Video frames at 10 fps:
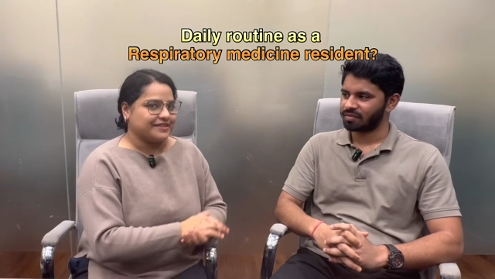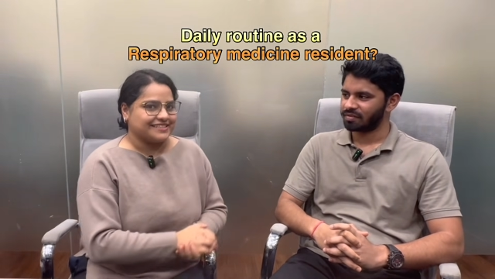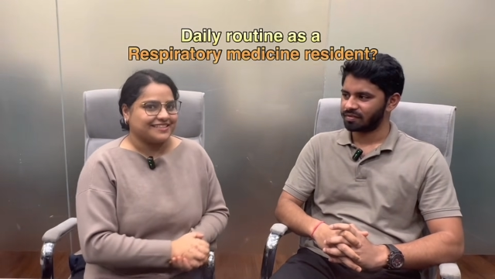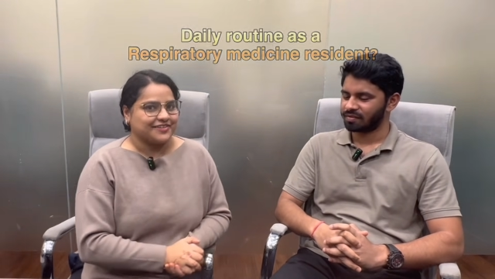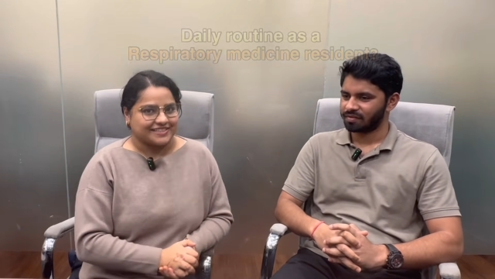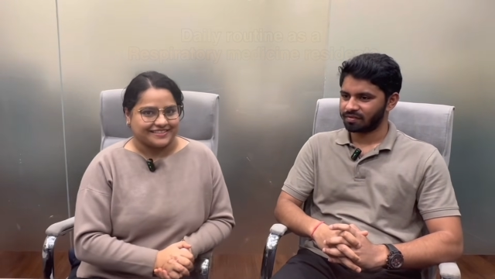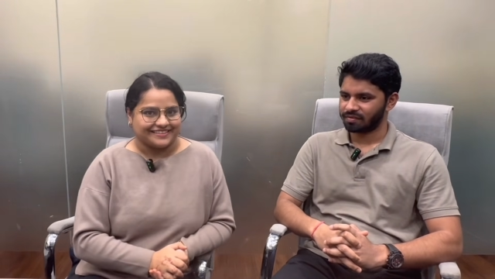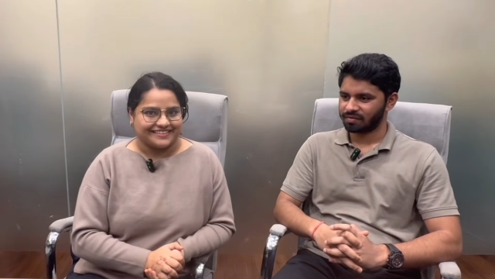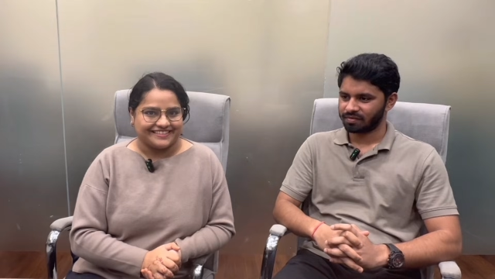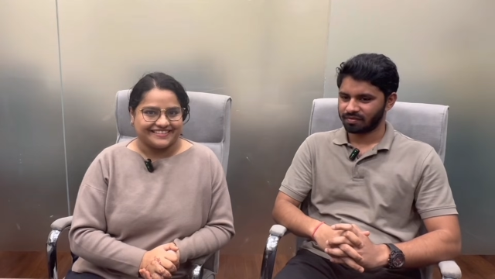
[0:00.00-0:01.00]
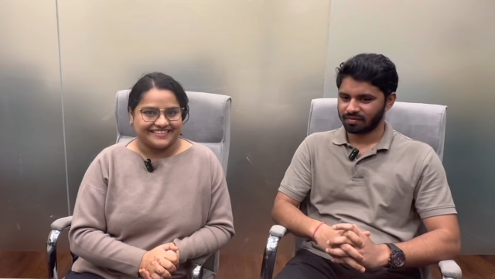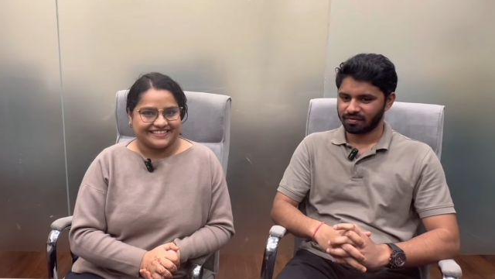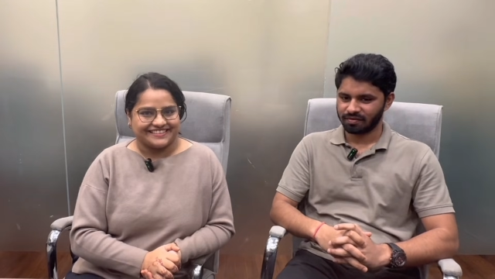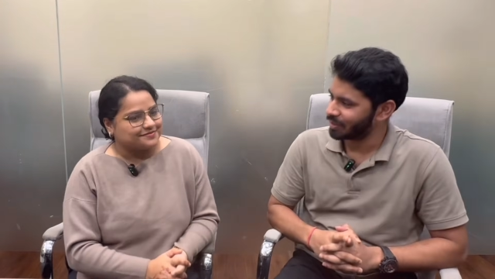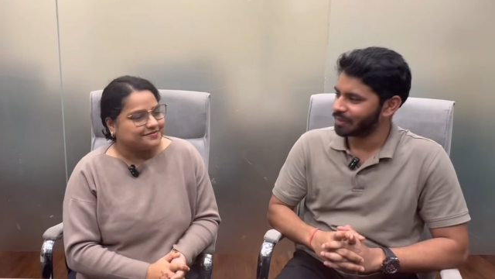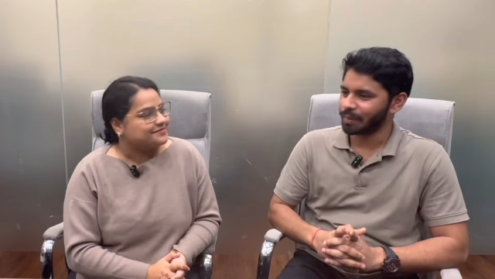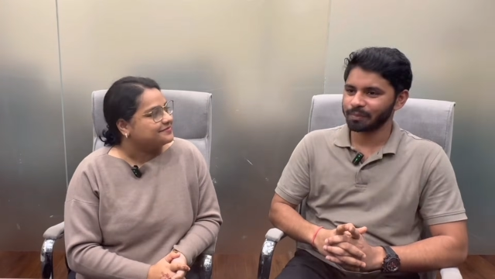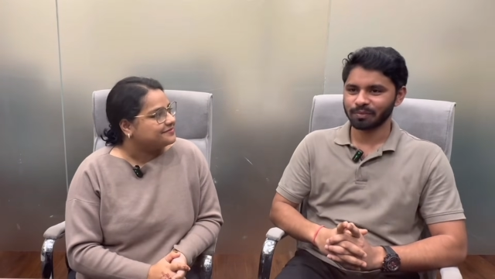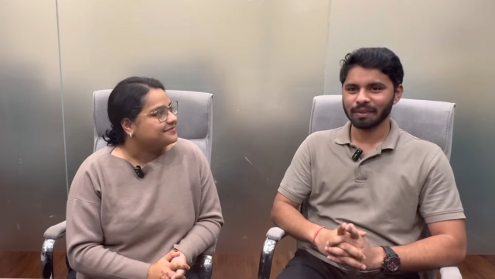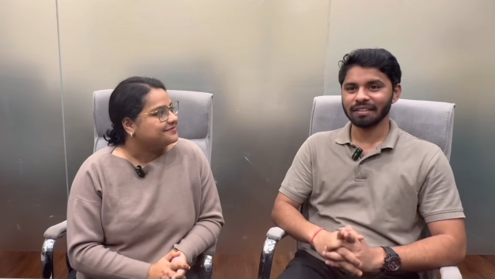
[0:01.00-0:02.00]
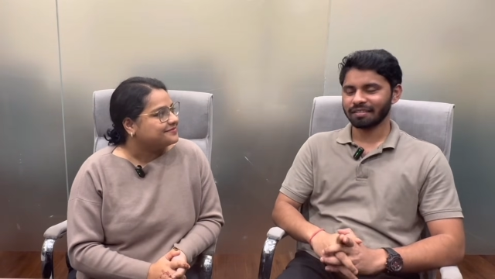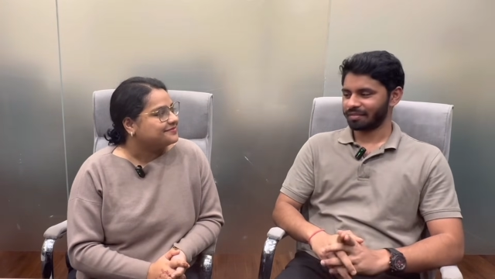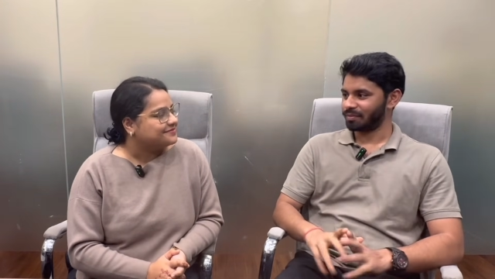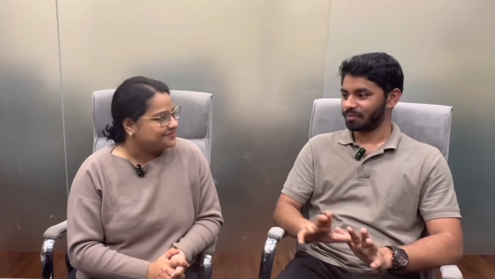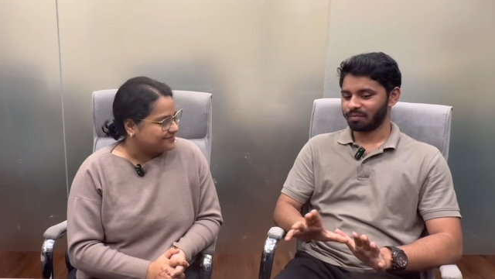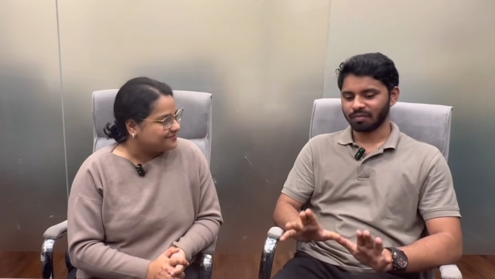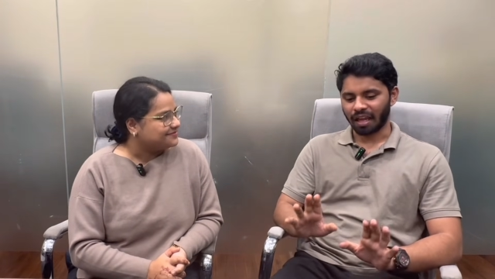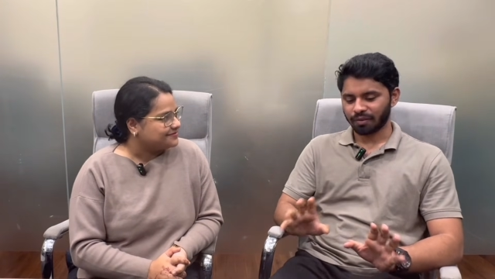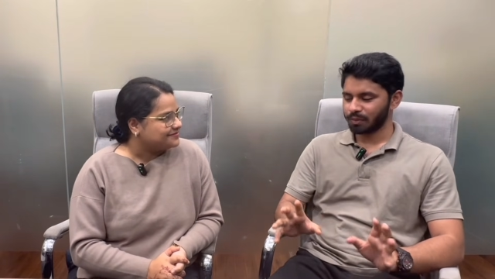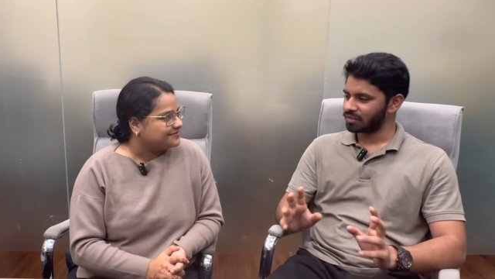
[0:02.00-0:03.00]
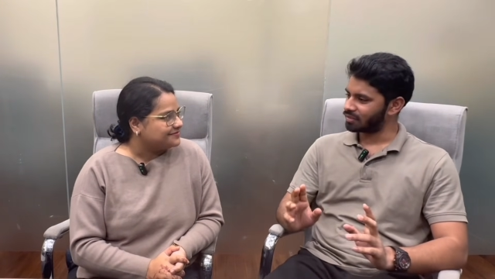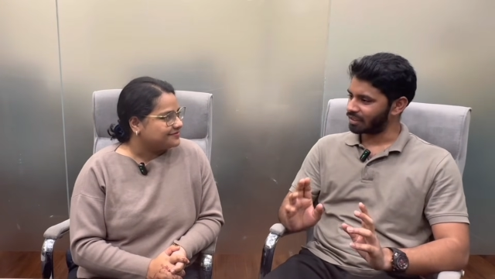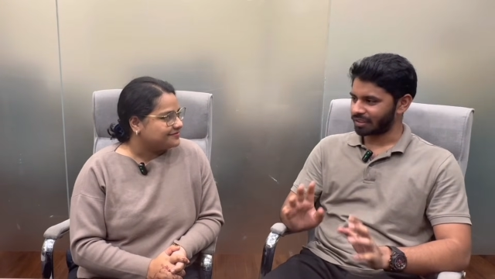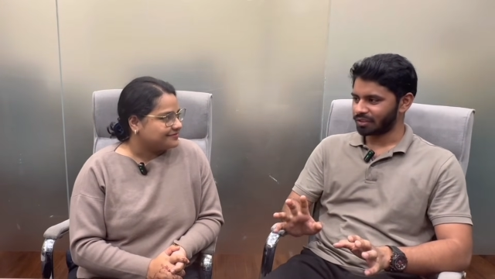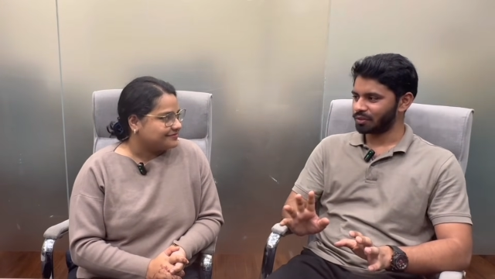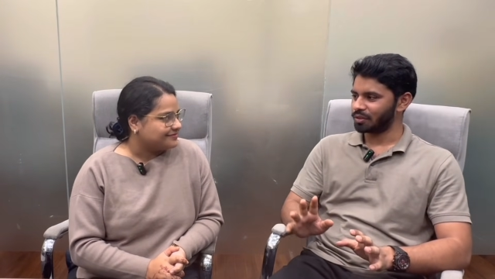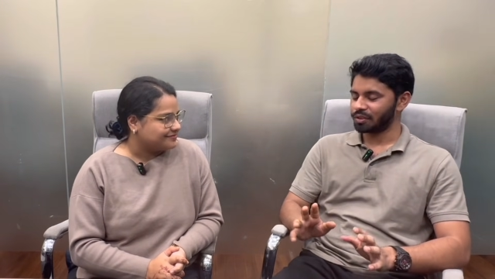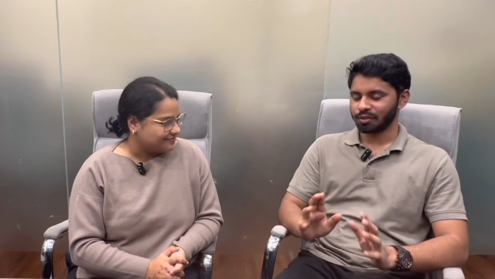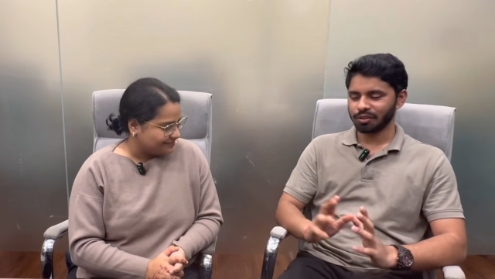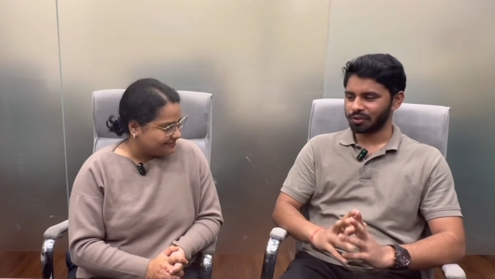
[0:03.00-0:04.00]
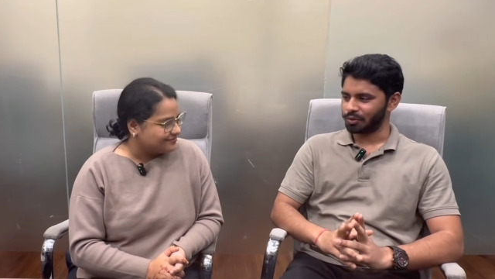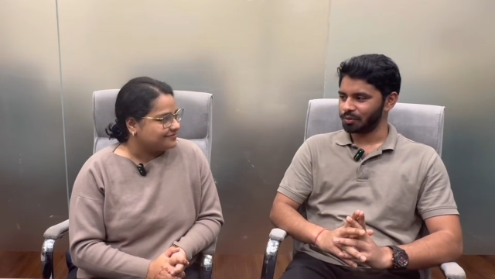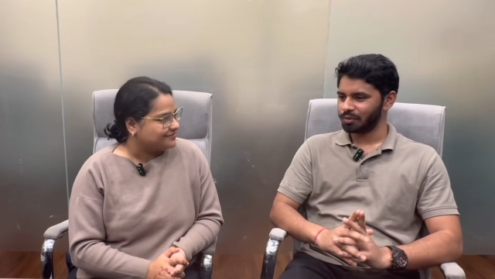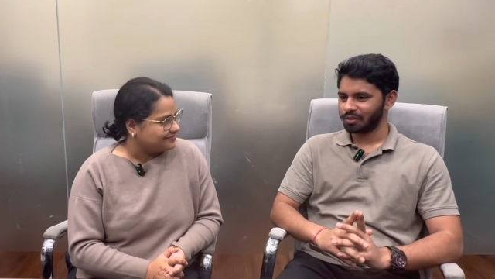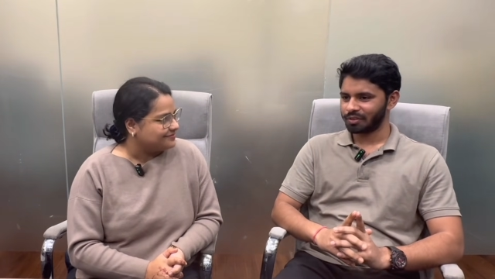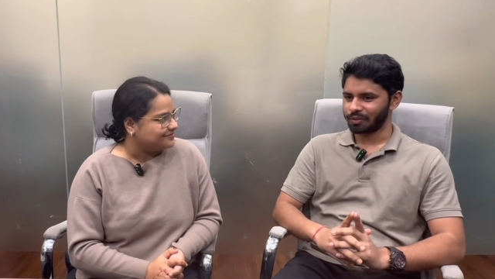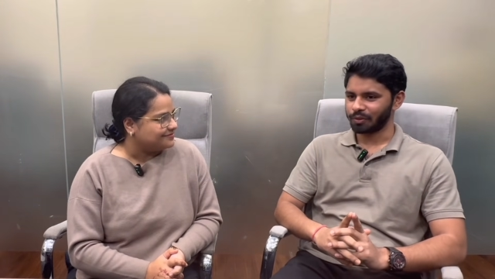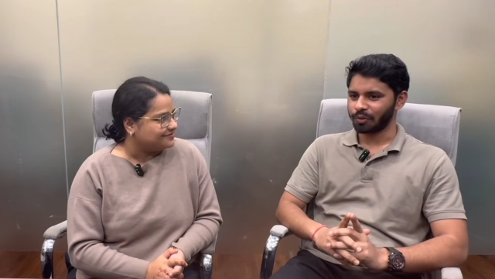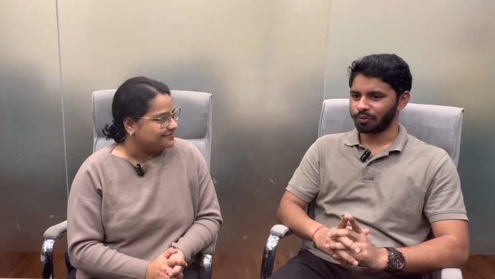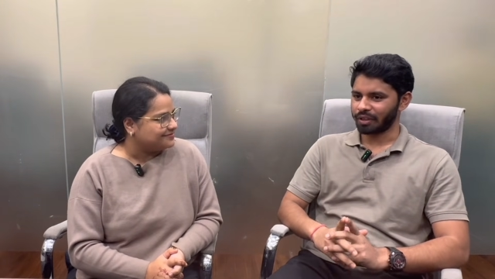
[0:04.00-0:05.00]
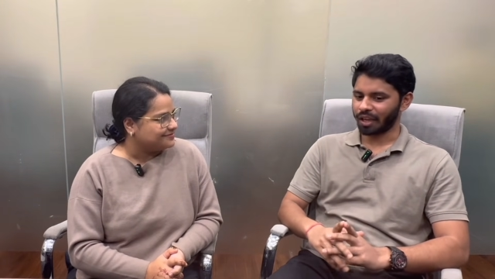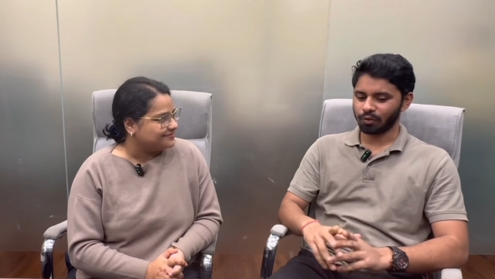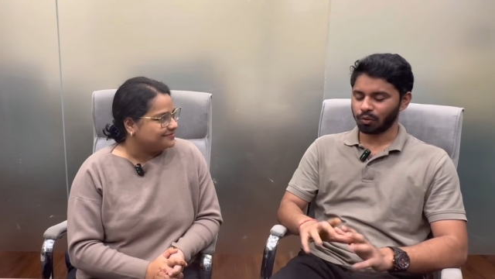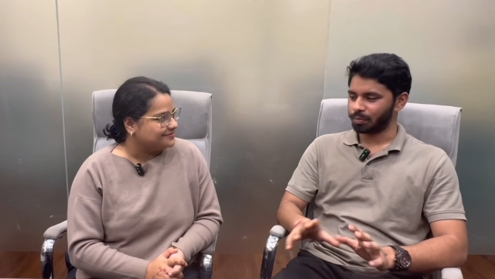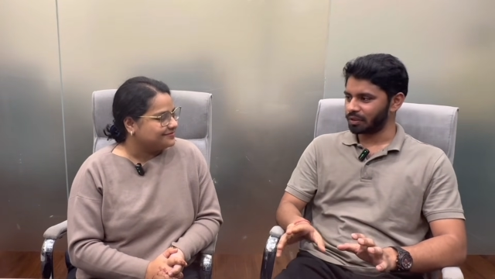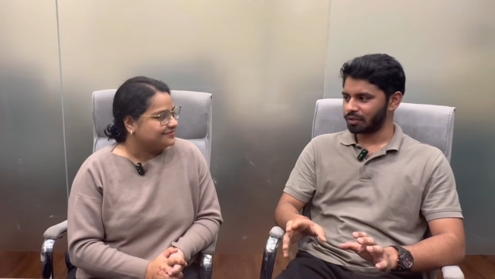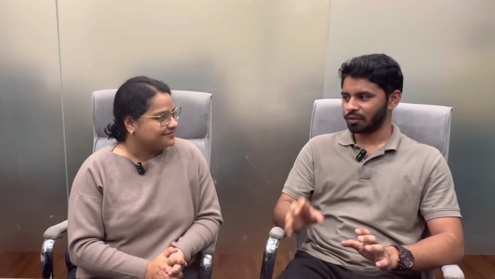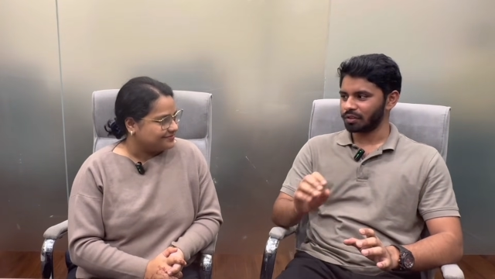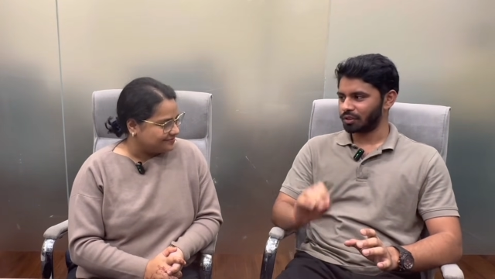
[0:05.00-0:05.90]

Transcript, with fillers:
Speaker 1: medicine resident?
Speaker 2: Actually, I'm being, I'm in second unit two, so we have O P Ds on